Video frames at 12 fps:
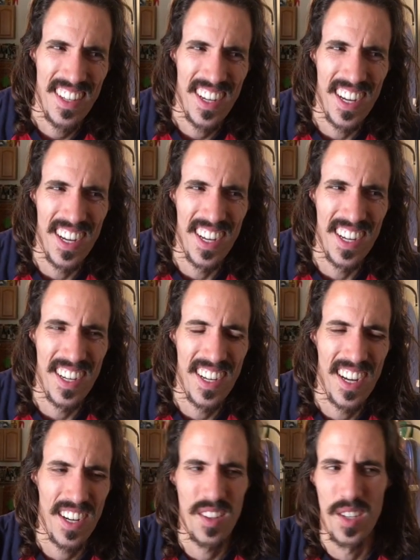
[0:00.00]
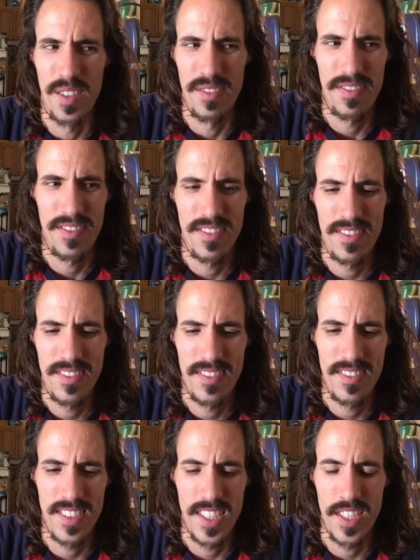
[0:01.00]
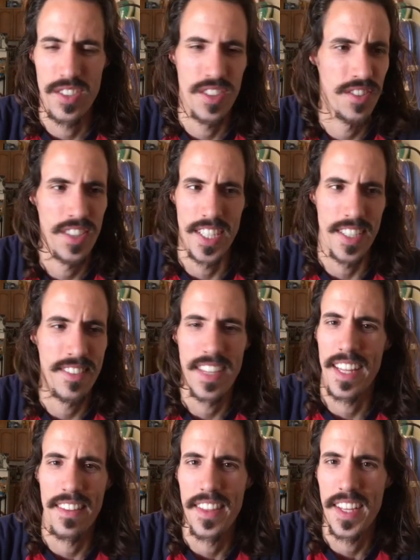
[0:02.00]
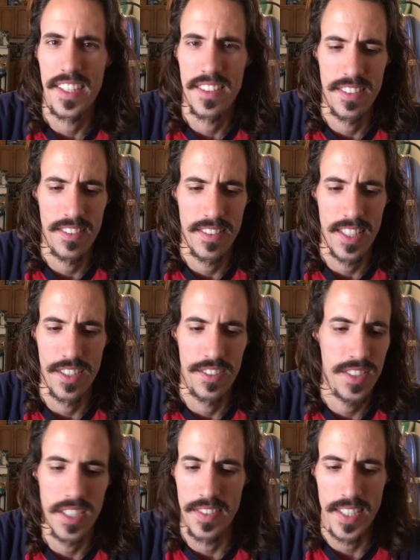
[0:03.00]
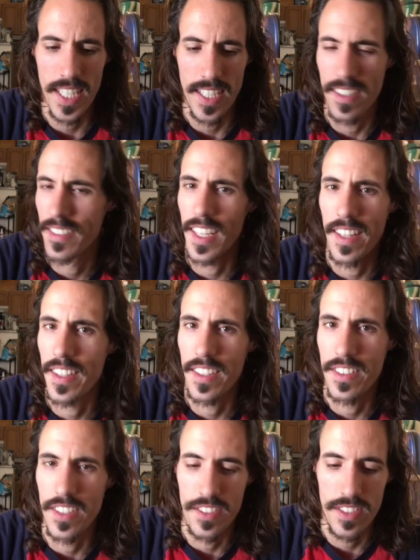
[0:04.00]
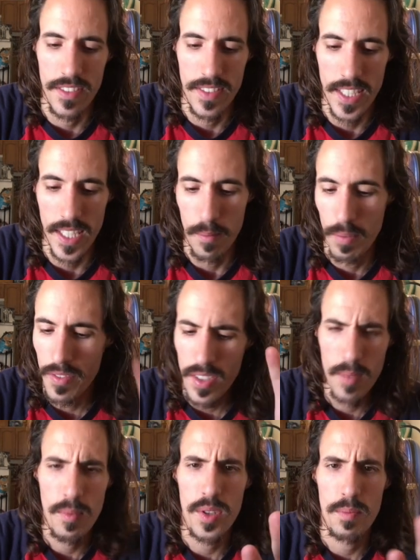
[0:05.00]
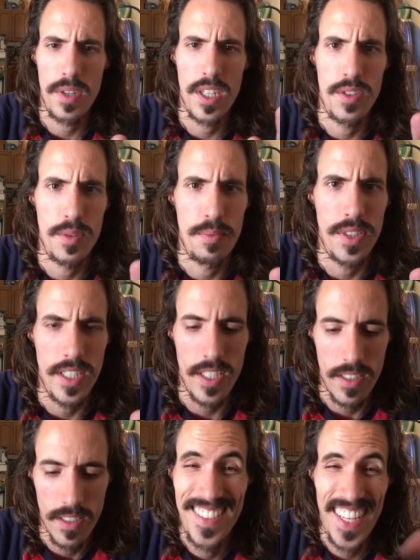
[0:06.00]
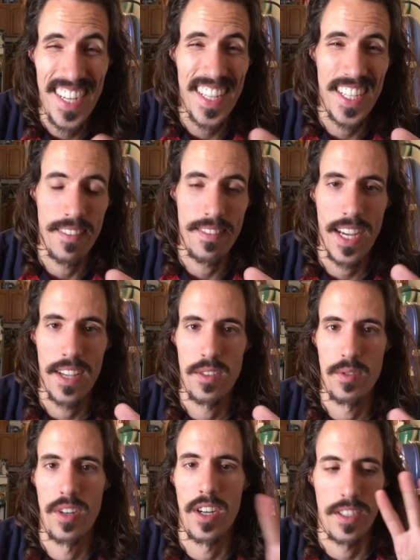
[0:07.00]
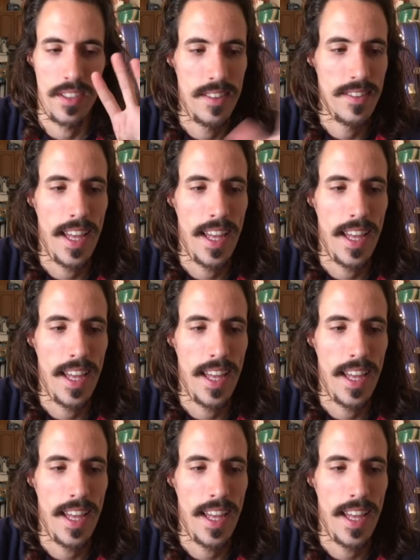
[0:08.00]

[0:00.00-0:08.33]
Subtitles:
I don't know if you're just like saying things that are Stephen King to say things that are Stephen King. But for the most part, it was pretty good. The setting of Castle Rock, this